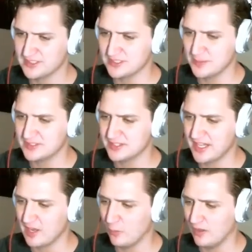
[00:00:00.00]
depends on
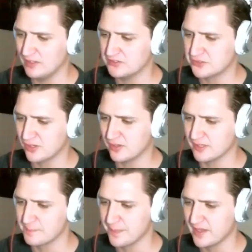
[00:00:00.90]
how well he's
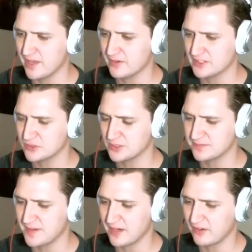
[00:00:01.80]
drawing. Another Exquisite
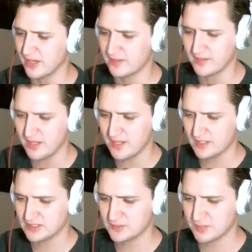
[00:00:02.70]
Firecraft.
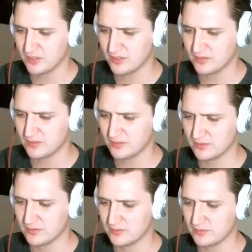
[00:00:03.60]

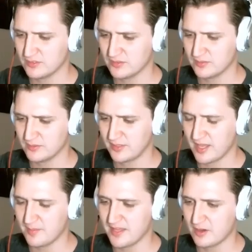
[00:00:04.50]
Spell
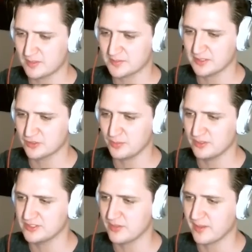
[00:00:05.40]
can't be countered by spells or
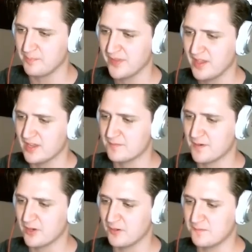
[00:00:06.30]
abilities. Okay.
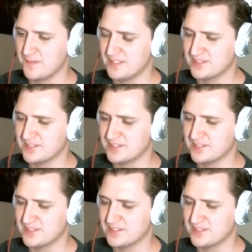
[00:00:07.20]
Inferno Fist